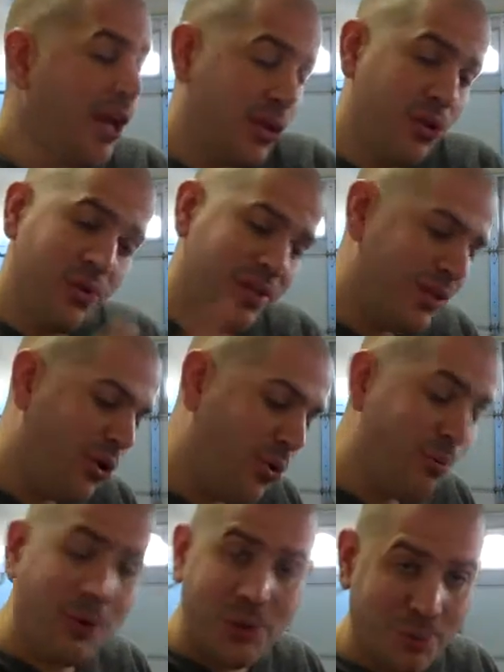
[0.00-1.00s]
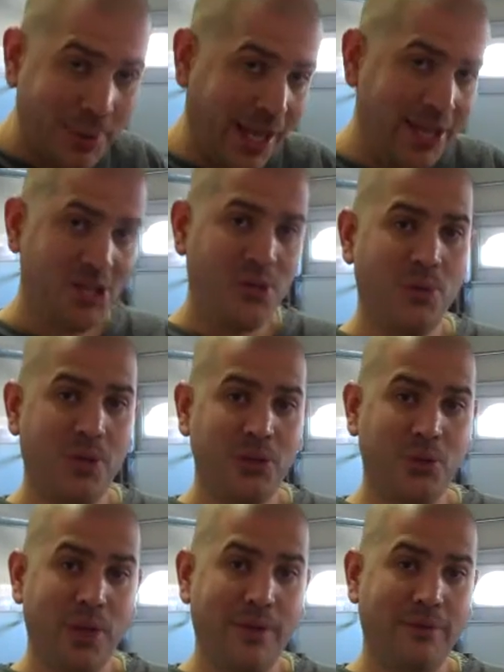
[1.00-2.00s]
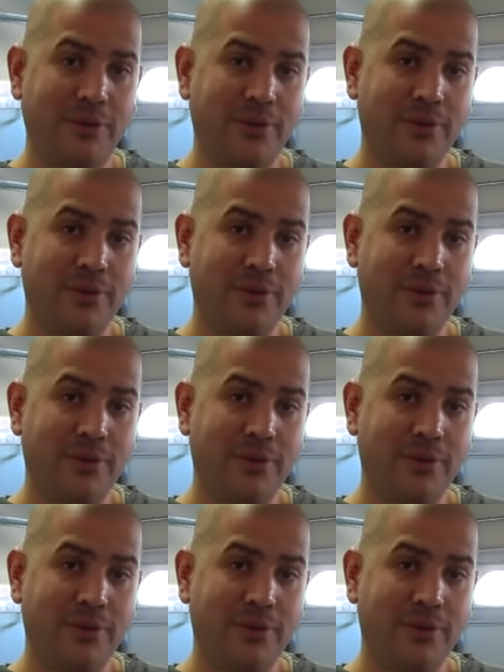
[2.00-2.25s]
Using no multiplication whatsoever,